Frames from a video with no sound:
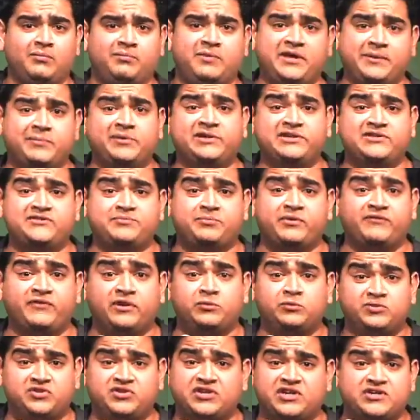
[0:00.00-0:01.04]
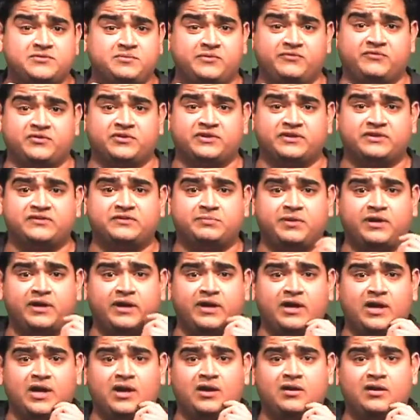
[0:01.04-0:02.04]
People in Springvale would judge me for this, but...